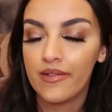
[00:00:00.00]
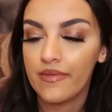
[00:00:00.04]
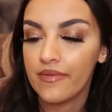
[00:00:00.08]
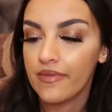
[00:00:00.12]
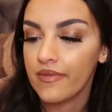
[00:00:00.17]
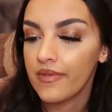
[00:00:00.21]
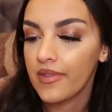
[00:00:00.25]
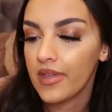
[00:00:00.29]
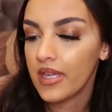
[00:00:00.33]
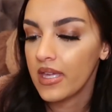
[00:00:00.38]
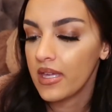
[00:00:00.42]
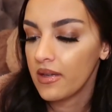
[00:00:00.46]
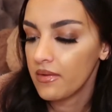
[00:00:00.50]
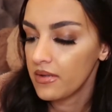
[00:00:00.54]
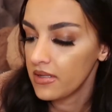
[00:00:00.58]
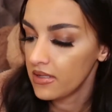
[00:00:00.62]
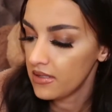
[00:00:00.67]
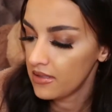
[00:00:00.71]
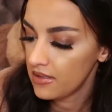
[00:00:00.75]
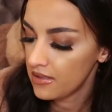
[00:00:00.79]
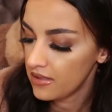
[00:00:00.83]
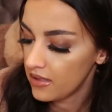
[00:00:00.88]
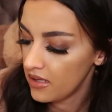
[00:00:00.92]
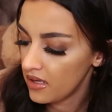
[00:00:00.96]
I think it
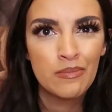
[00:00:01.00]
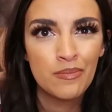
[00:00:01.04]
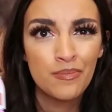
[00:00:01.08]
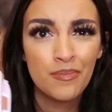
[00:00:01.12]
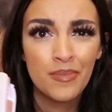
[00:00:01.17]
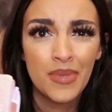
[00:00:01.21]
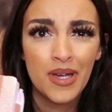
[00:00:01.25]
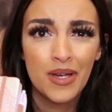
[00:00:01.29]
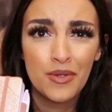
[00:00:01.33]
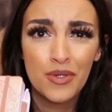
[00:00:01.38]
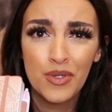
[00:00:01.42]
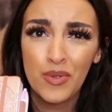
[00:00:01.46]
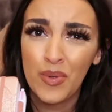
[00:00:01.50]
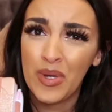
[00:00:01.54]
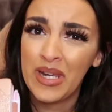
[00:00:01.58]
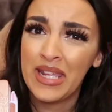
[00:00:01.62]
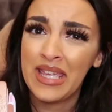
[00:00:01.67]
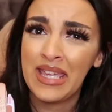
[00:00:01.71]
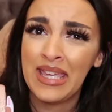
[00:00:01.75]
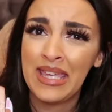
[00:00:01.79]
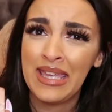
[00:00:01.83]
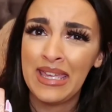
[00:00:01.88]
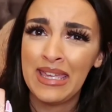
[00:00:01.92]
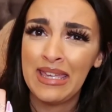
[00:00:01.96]
was about
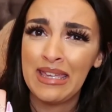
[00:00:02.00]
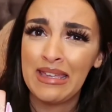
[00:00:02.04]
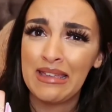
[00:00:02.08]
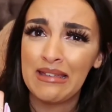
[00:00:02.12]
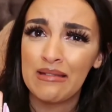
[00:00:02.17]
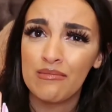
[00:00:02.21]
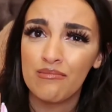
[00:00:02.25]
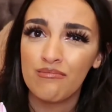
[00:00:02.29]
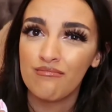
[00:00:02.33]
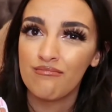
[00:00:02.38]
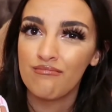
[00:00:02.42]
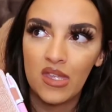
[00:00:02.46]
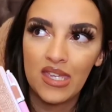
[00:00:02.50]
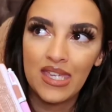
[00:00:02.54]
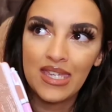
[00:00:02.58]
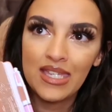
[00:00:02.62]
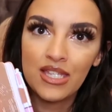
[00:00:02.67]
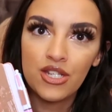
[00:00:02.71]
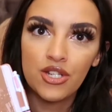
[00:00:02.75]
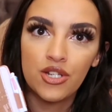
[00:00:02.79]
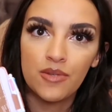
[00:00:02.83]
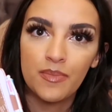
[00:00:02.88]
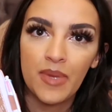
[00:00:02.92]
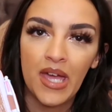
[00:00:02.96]

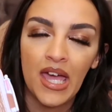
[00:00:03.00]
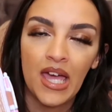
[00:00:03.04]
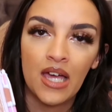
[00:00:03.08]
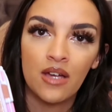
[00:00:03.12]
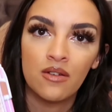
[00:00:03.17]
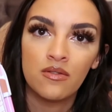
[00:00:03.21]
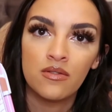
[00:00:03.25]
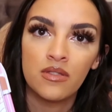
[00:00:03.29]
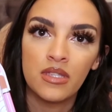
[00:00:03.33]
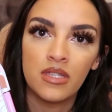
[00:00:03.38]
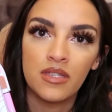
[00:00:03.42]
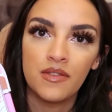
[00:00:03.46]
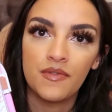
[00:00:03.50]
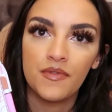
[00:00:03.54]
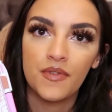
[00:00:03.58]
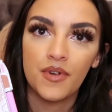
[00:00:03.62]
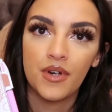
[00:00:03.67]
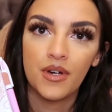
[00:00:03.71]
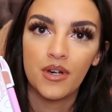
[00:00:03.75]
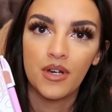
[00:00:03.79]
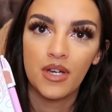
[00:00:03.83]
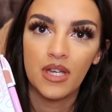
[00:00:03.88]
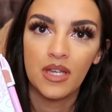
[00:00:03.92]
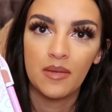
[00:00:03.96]
£20-ish
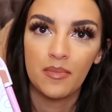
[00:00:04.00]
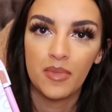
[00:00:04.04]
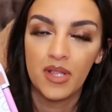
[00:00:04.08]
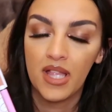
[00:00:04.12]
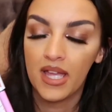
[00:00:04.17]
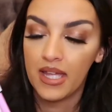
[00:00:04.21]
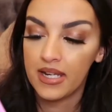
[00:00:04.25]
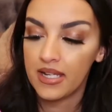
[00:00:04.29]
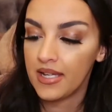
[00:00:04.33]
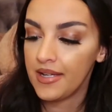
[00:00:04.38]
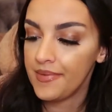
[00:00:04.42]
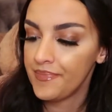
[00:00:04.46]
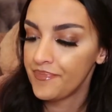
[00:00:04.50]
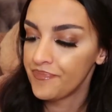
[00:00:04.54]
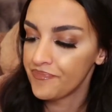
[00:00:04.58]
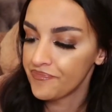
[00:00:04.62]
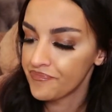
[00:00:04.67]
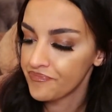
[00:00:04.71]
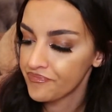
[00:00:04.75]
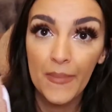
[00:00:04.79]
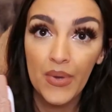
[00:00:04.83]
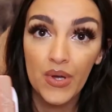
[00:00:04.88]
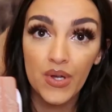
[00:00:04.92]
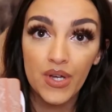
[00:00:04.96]
for a planner,
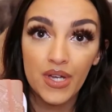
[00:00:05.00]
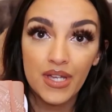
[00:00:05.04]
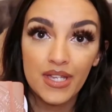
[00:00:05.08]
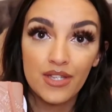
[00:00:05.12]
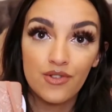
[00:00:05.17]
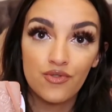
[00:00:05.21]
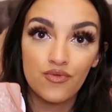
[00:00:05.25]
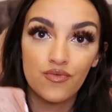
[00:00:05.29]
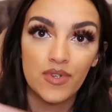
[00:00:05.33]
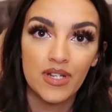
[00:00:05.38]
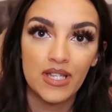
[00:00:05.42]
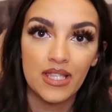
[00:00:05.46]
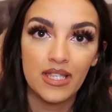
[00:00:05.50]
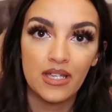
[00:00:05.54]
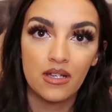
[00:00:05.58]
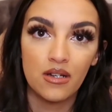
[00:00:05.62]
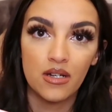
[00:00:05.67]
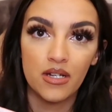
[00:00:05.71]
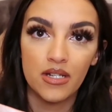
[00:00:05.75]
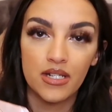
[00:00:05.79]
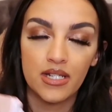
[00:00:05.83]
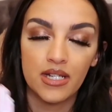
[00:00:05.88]
but it's really good.